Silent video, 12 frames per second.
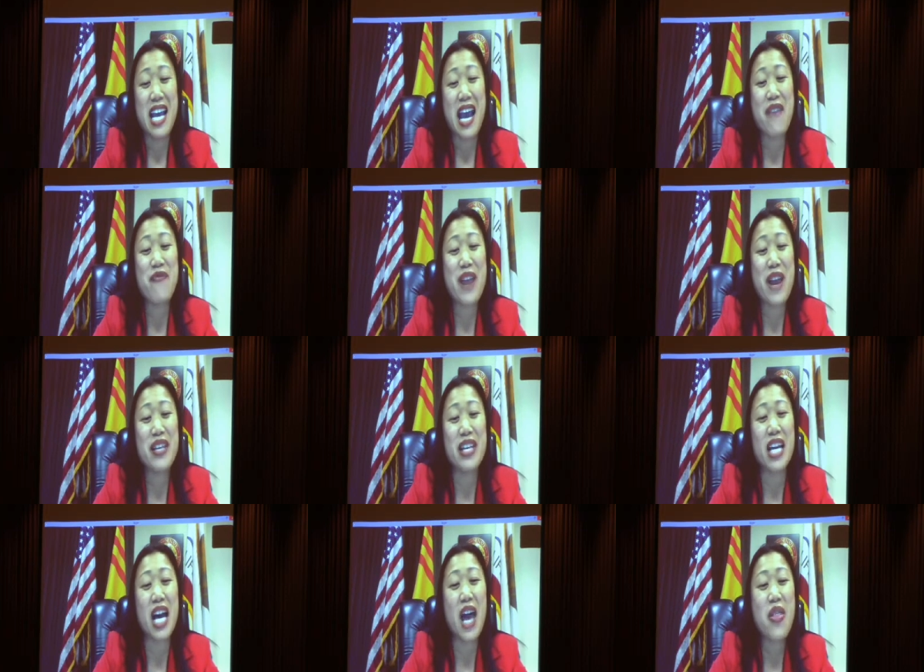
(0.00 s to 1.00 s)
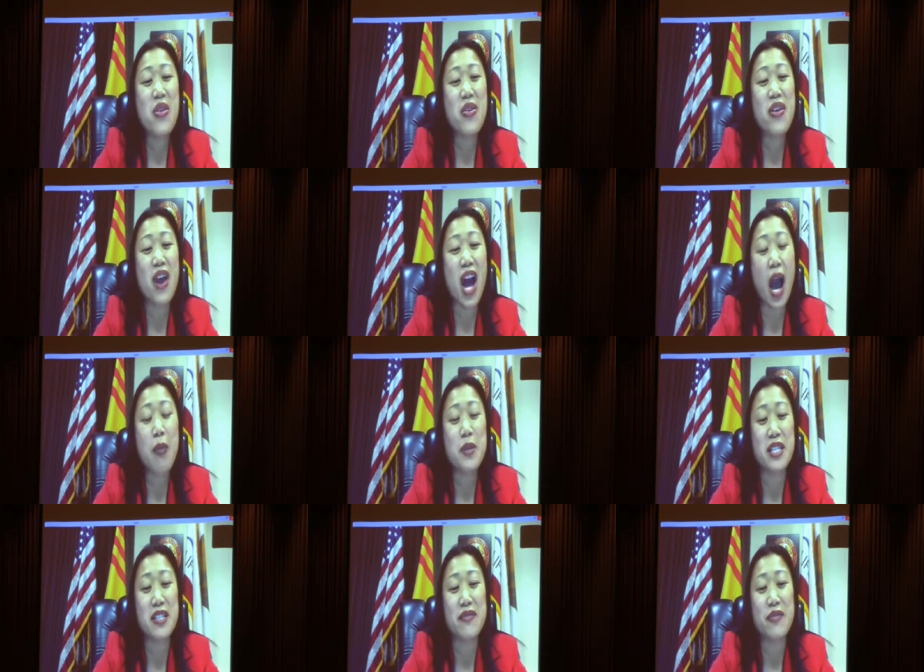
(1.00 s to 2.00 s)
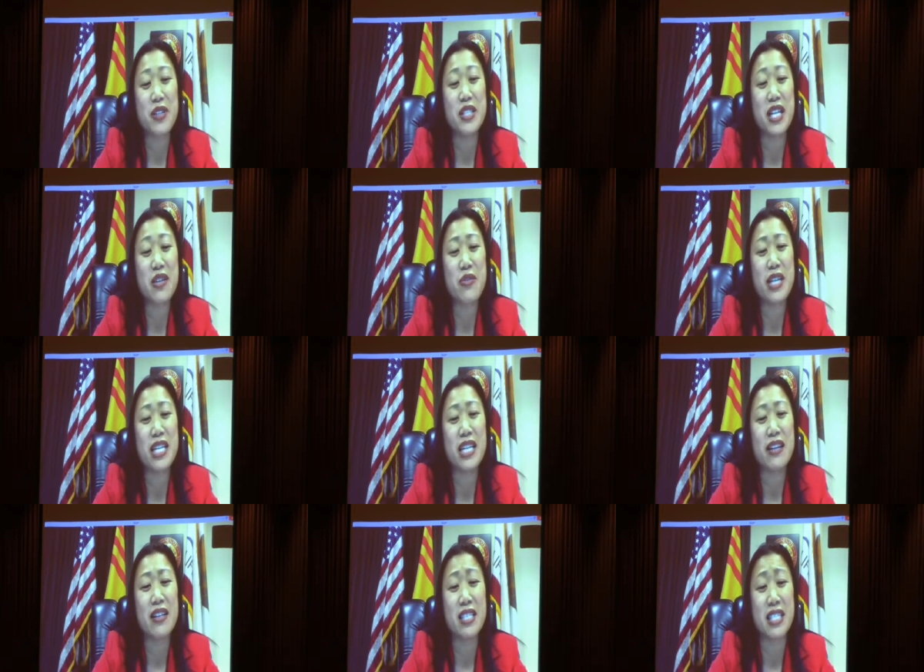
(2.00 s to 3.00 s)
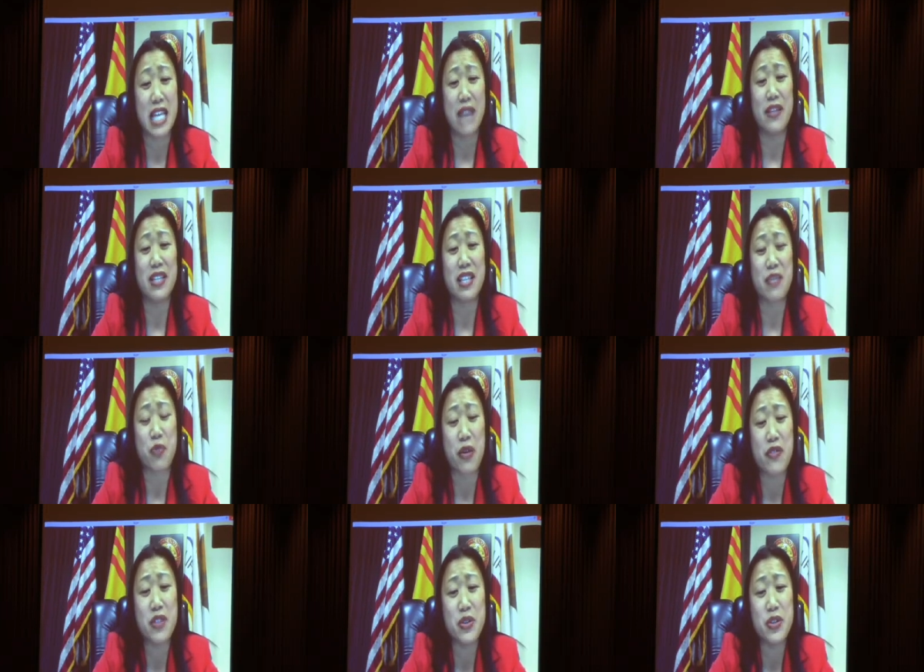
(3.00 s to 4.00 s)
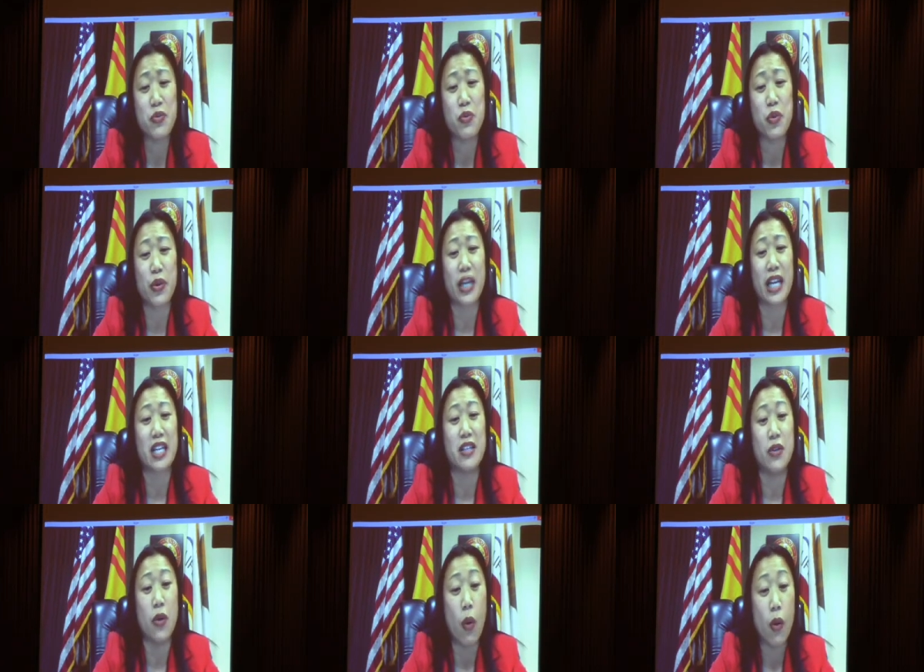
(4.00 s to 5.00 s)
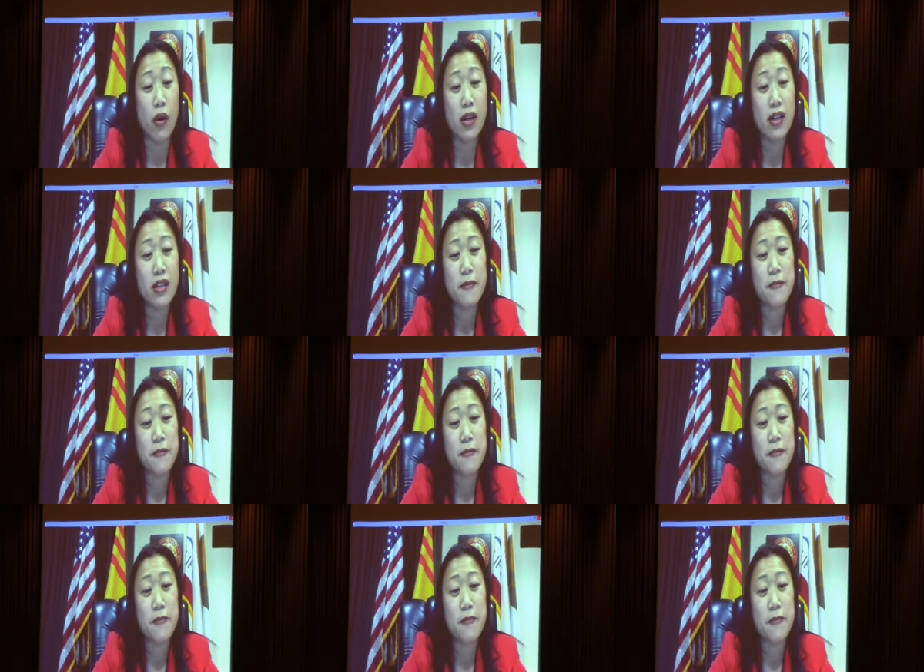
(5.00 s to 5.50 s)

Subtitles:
and found that other options for generating savings and revenues were ignored.